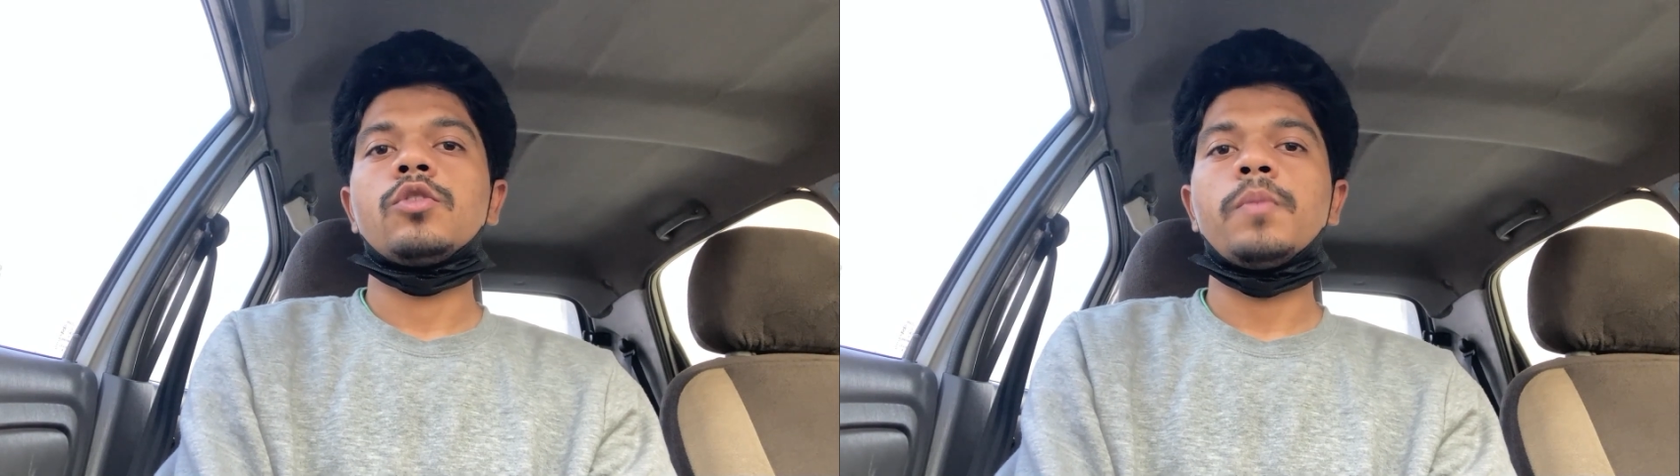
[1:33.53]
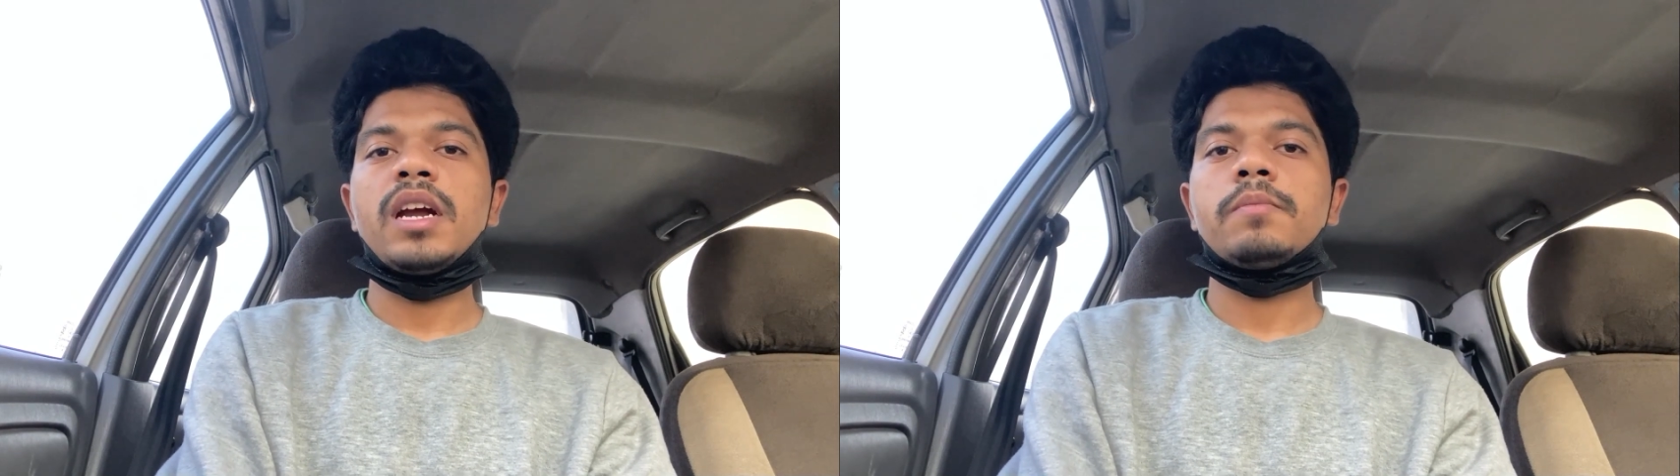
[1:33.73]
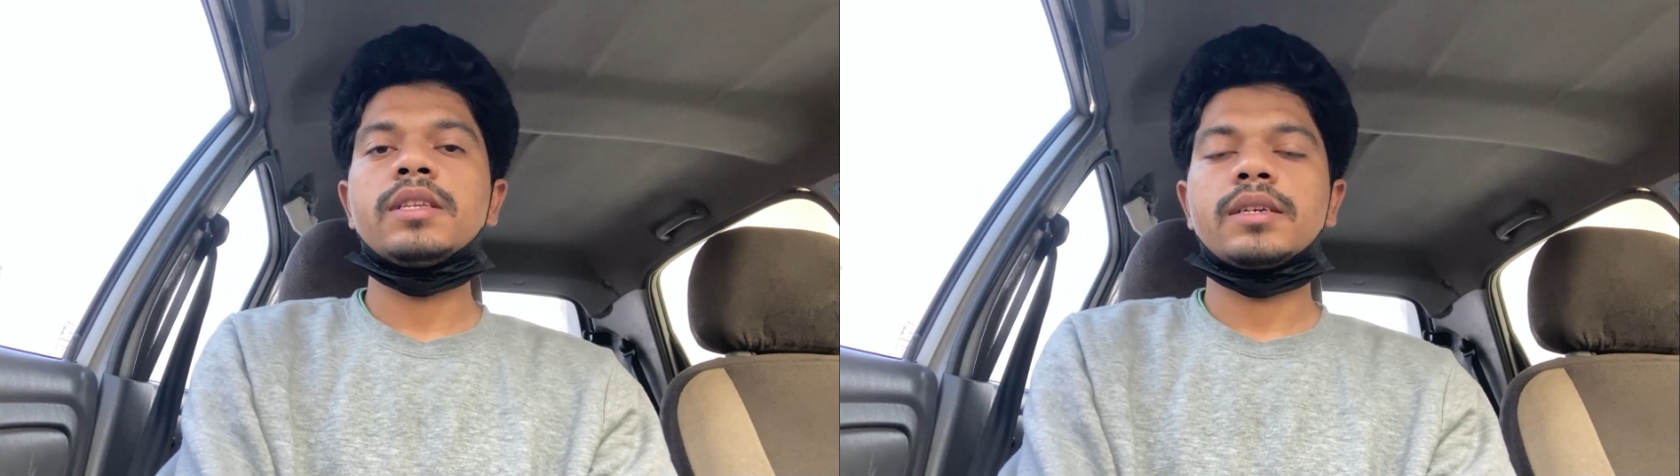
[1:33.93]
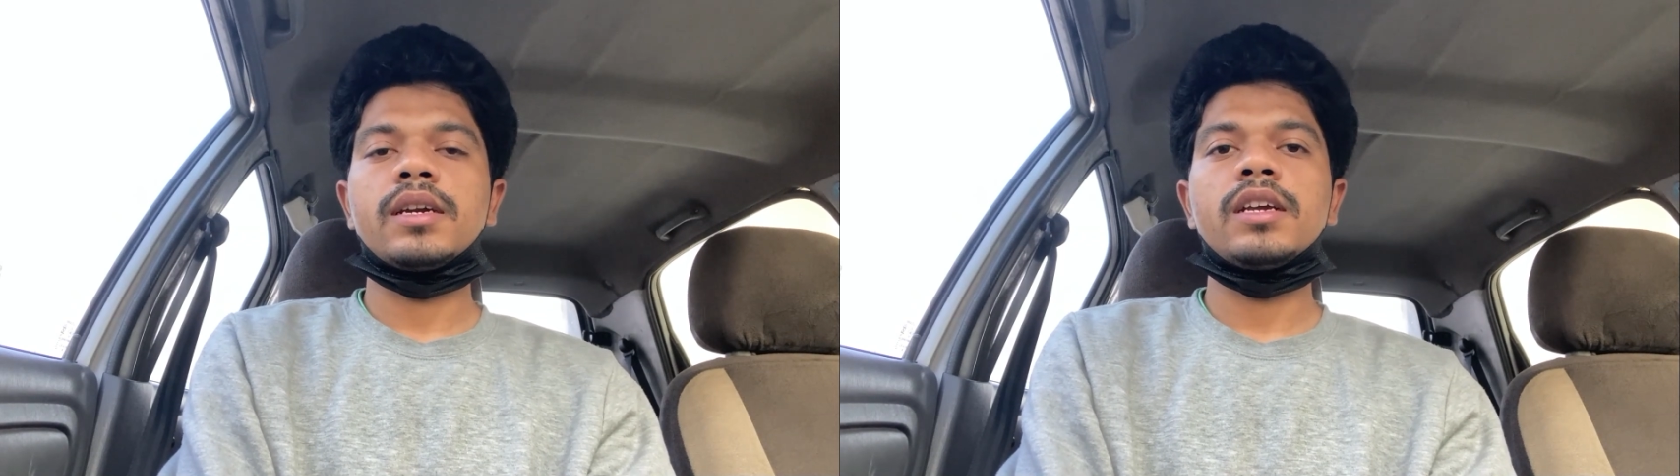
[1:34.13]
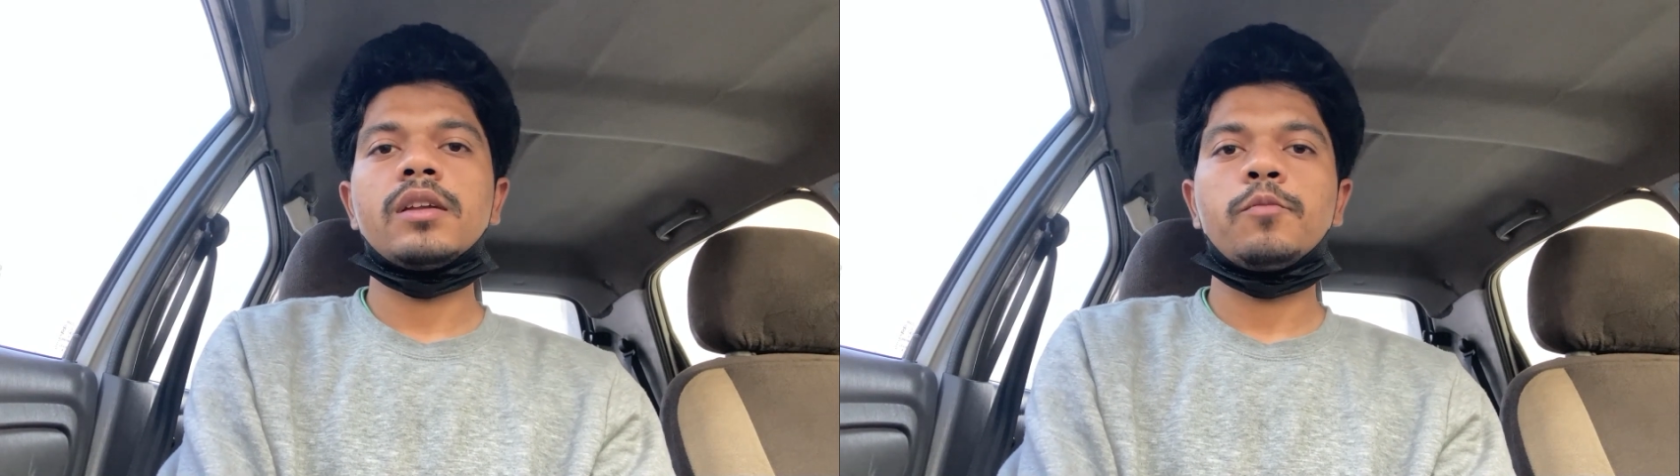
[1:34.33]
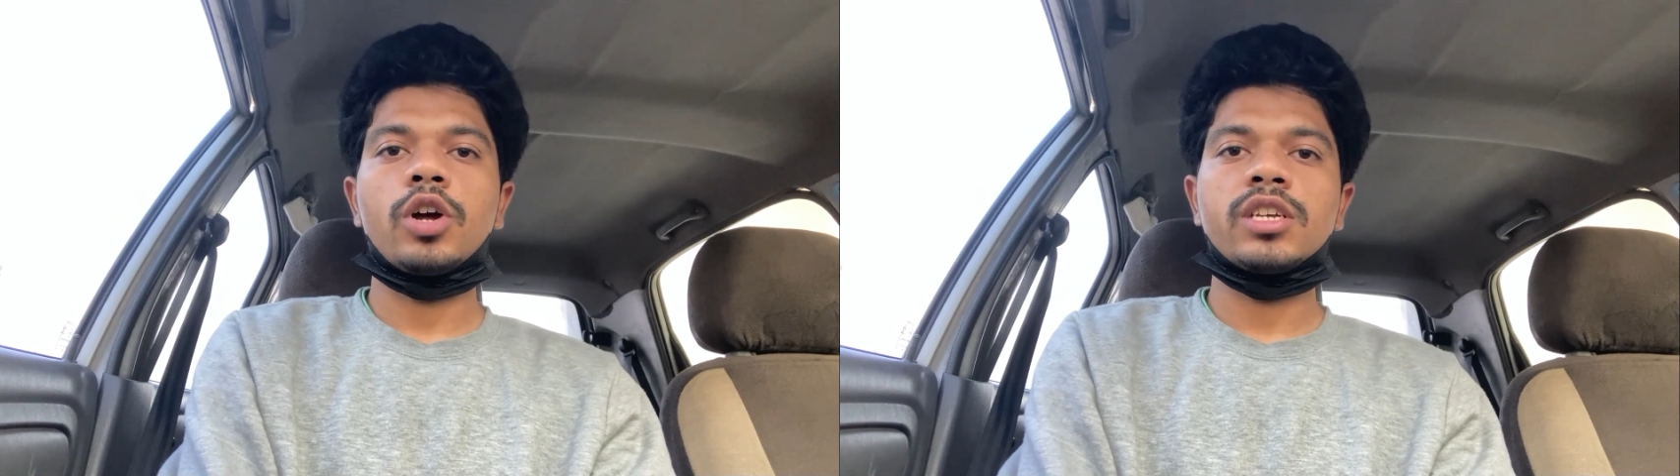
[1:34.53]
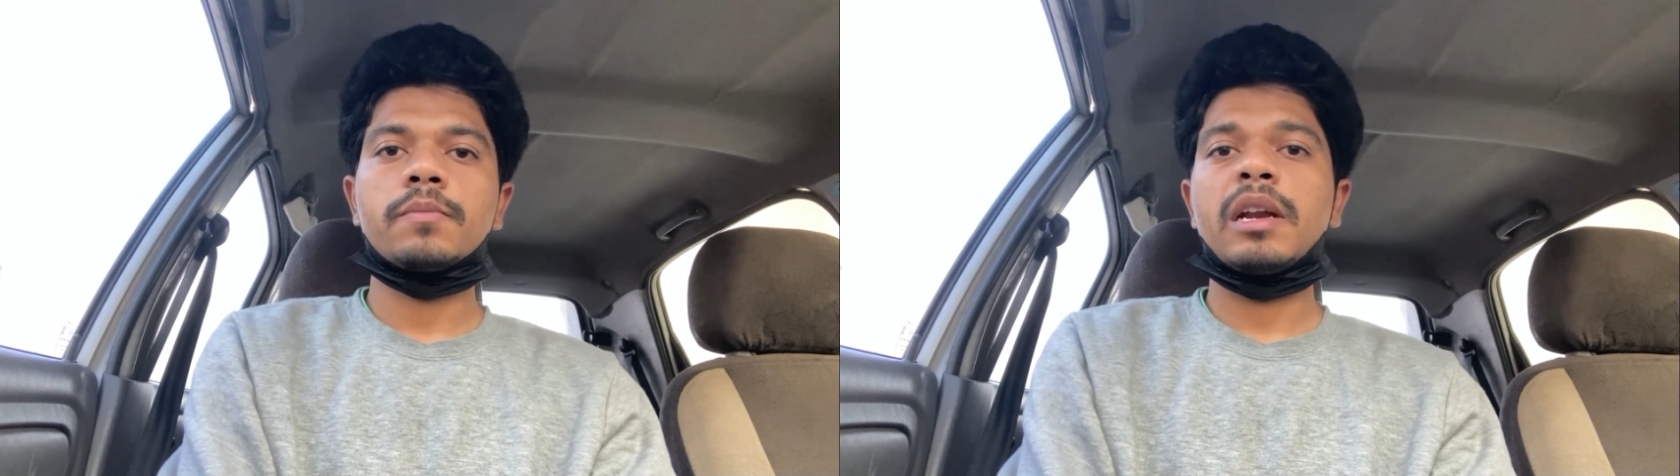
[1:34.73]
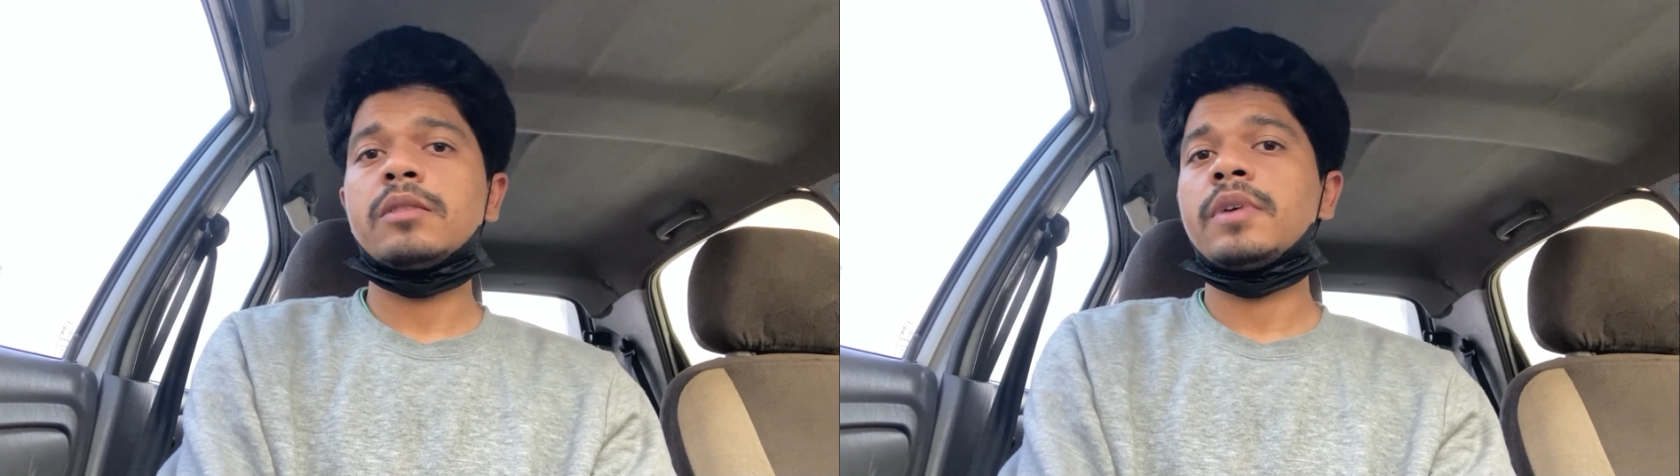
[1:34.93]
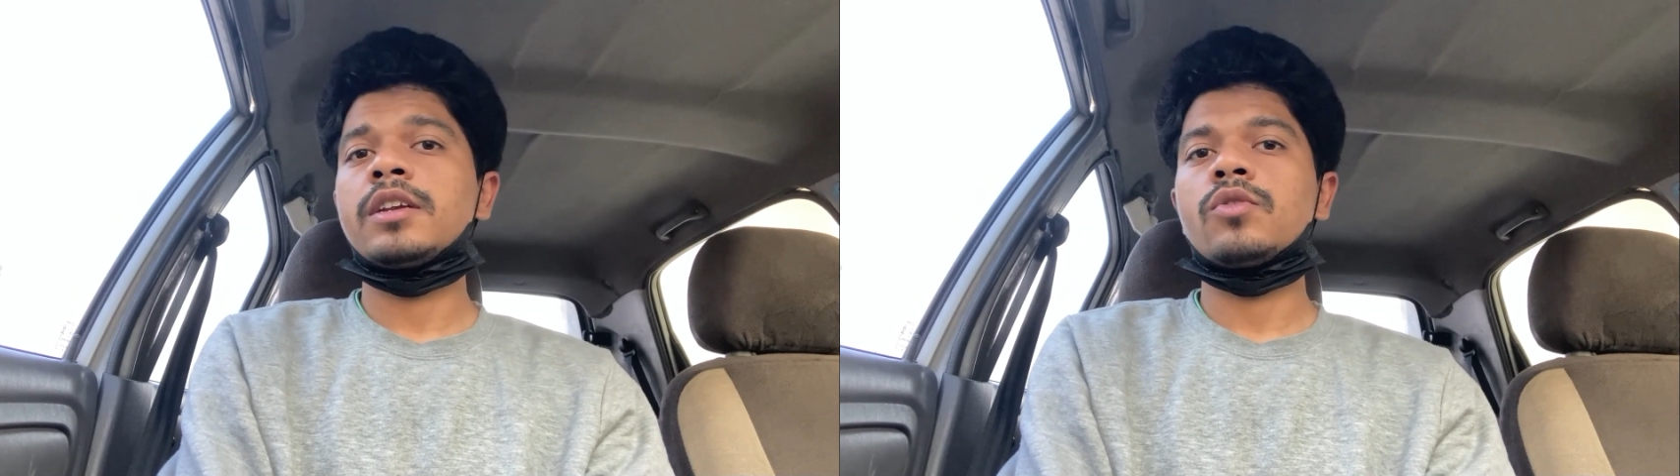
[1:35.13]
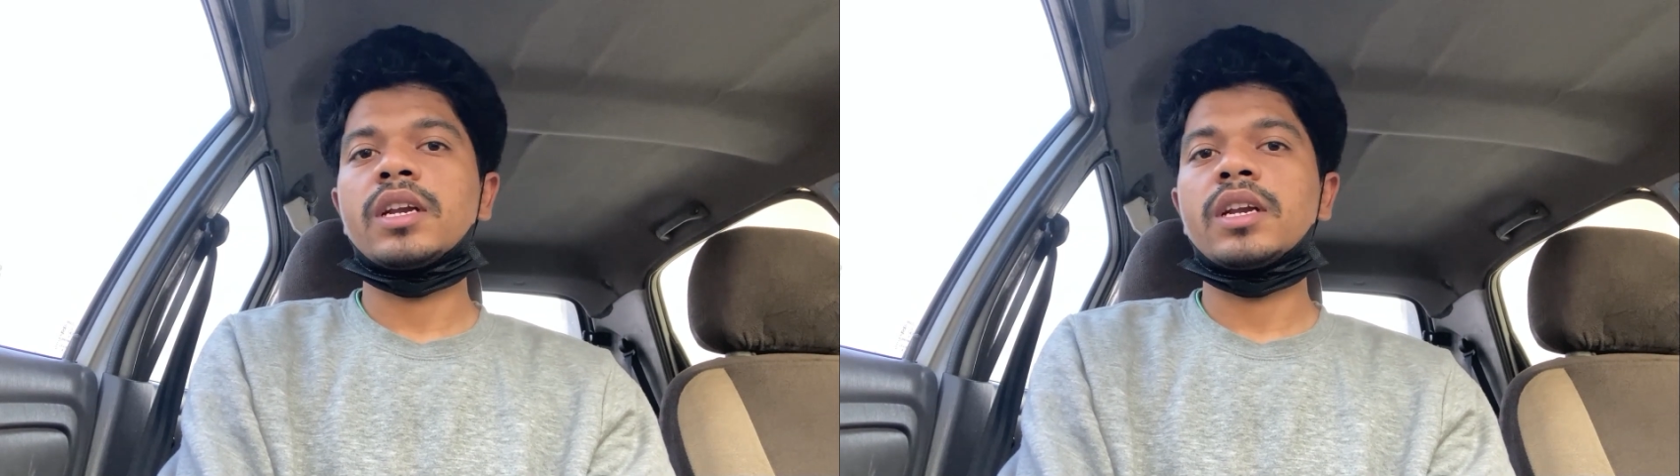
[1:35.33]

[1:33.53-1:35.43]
you might be studying in project management.